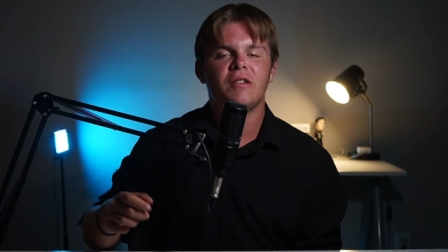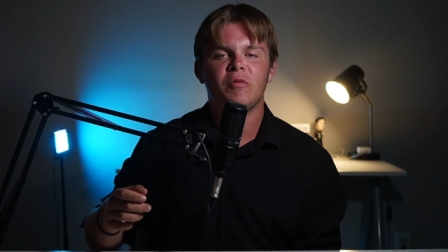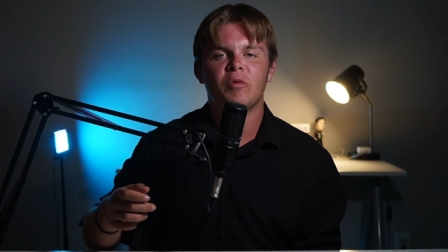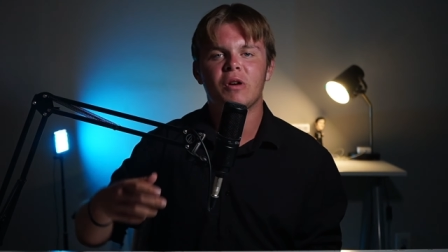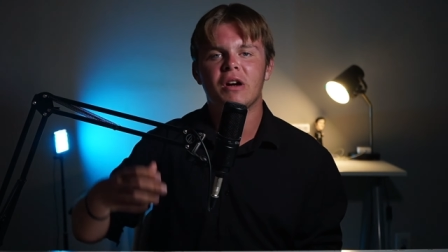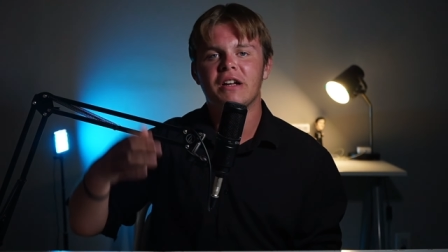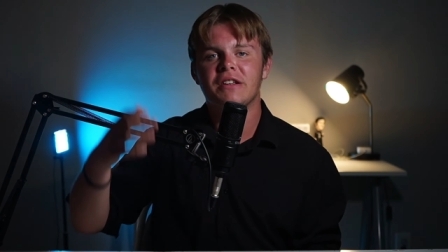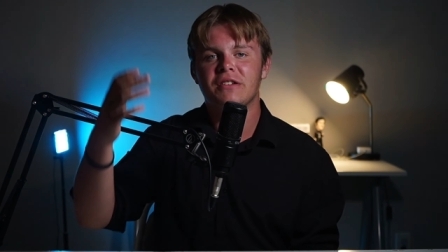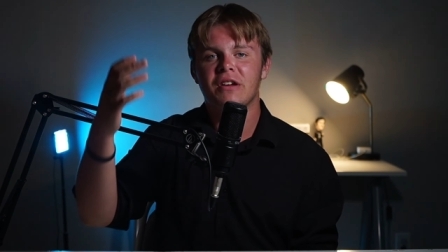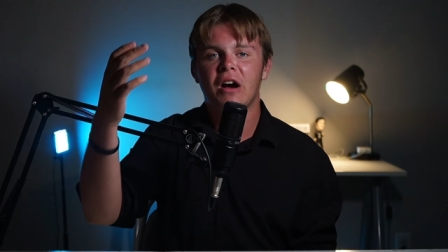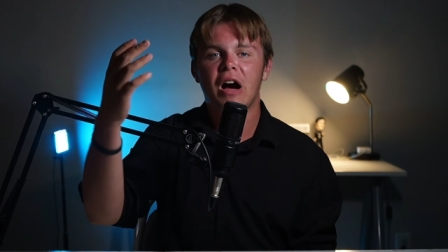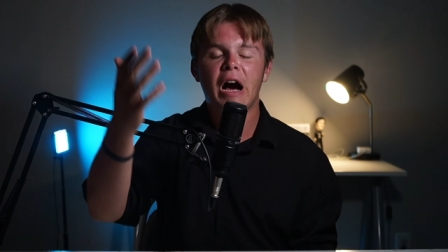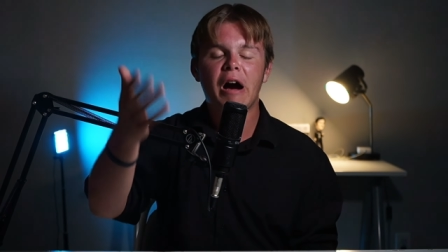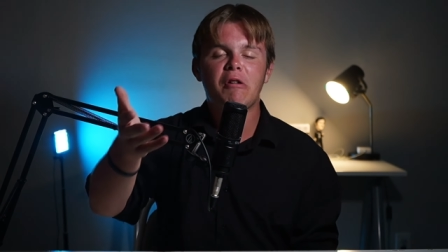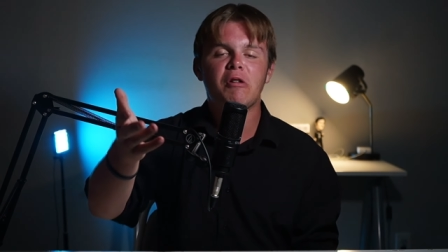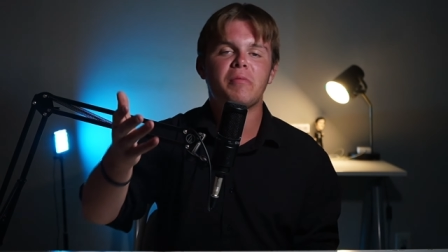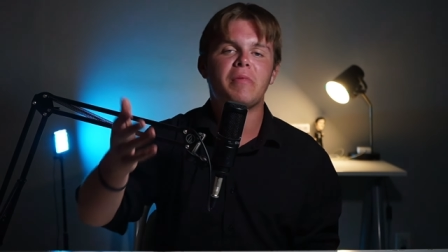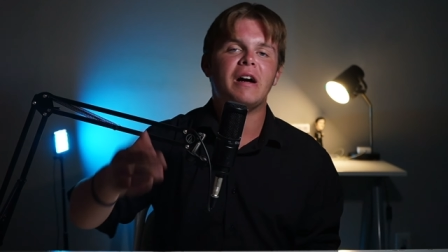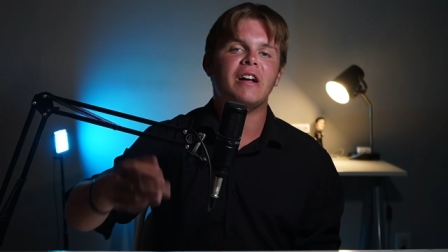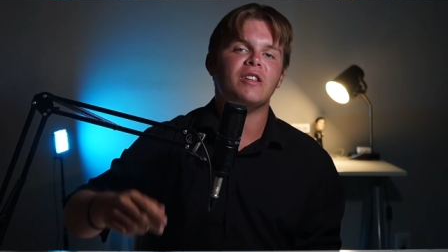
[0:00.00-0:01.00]
Whereas
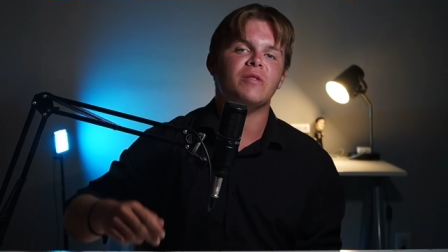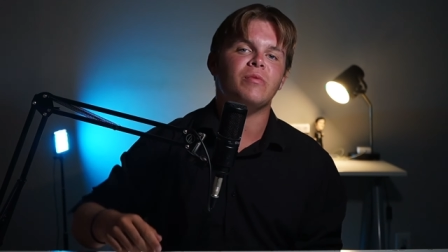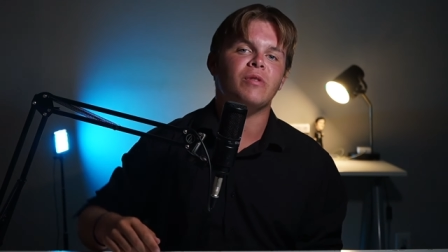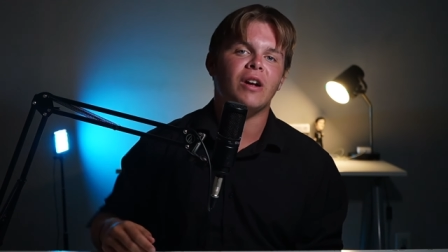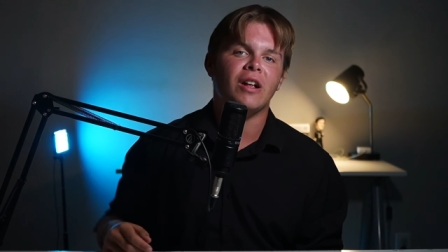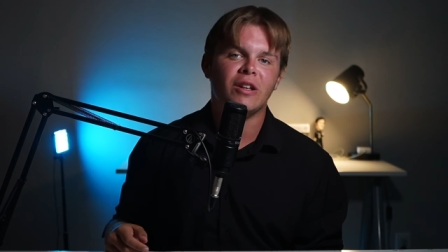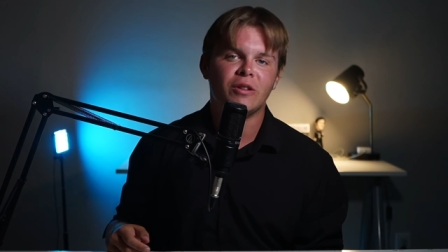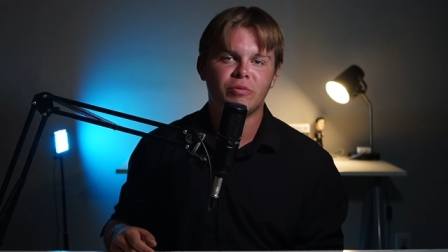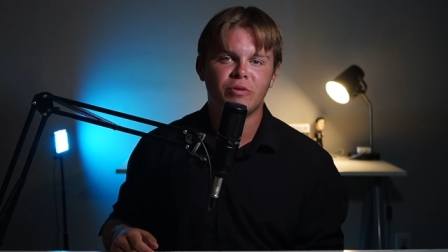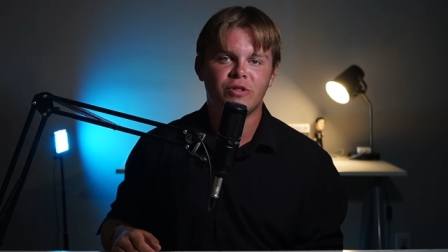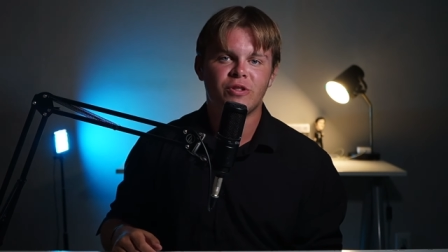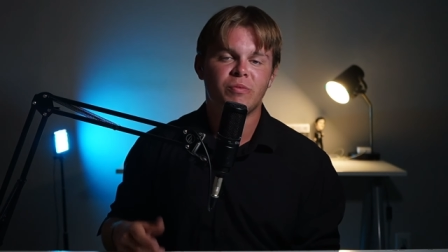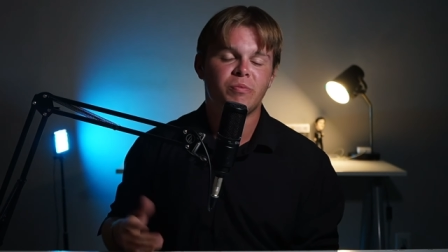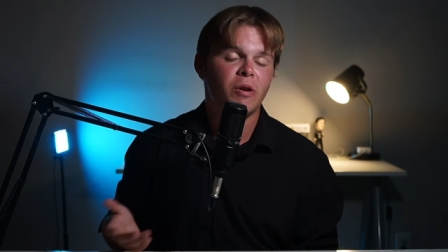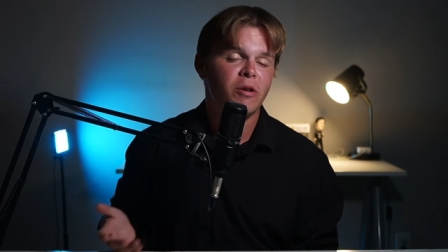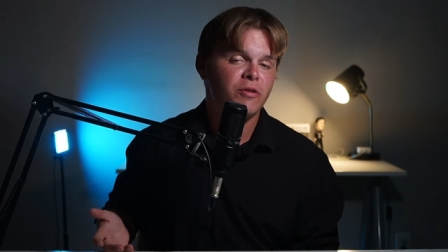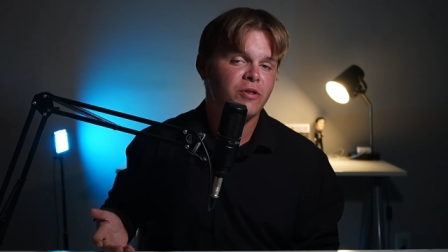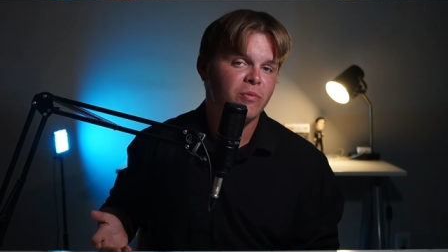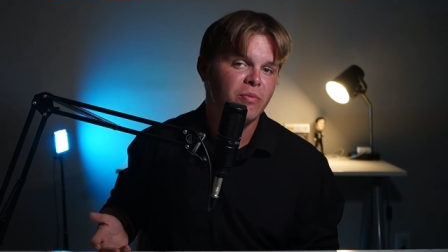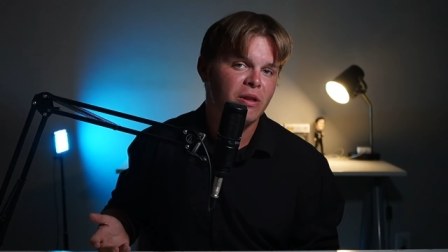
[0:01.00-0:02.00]
our Miles Morales was
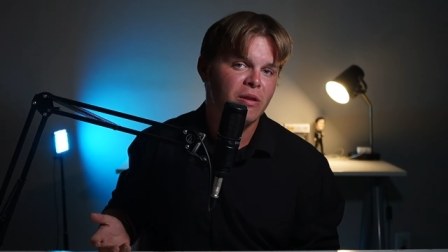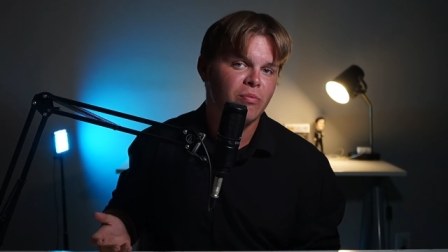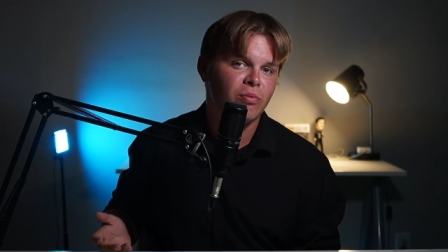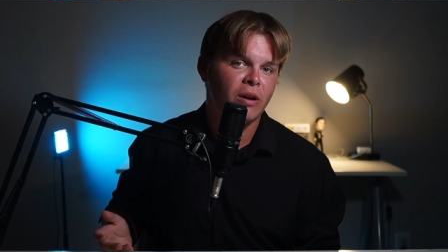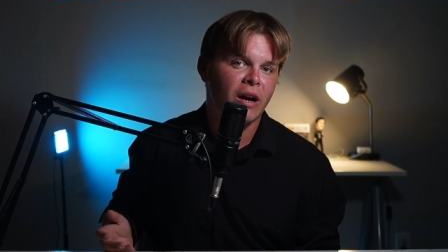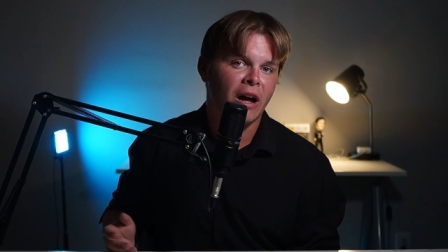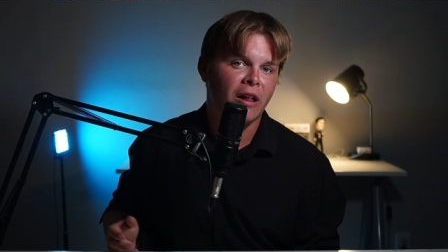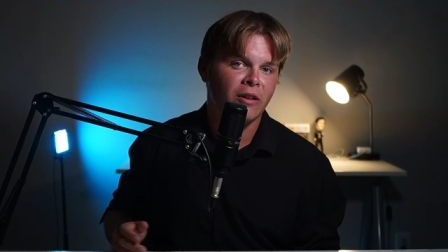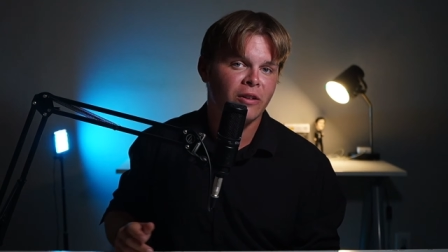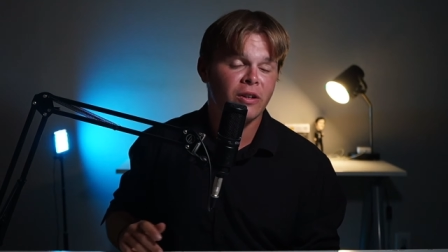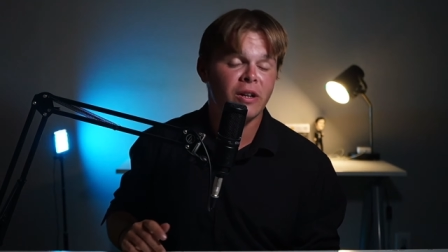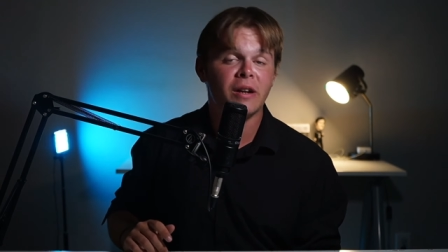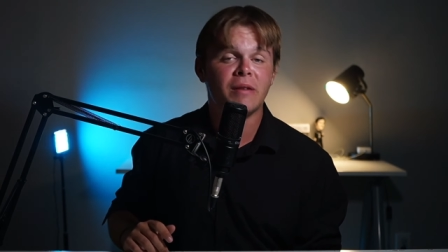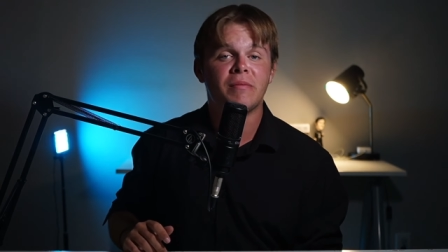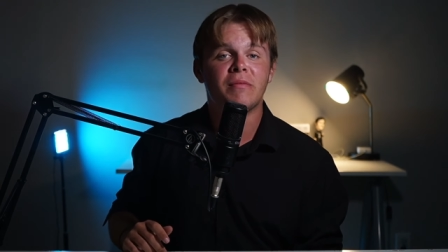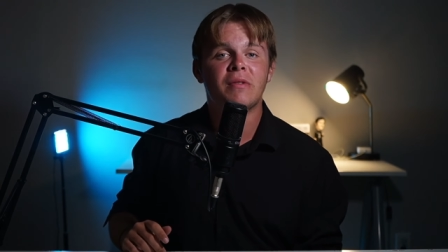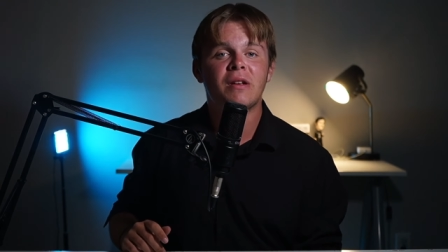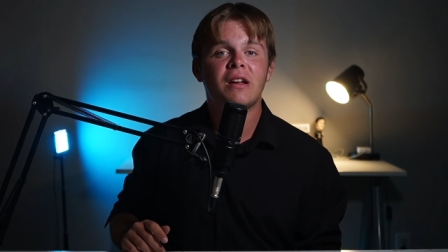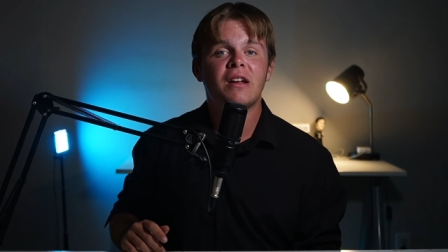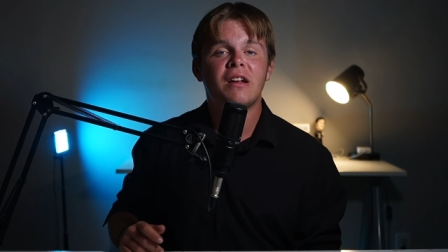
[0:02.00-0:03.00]
supposed to be the Prowler and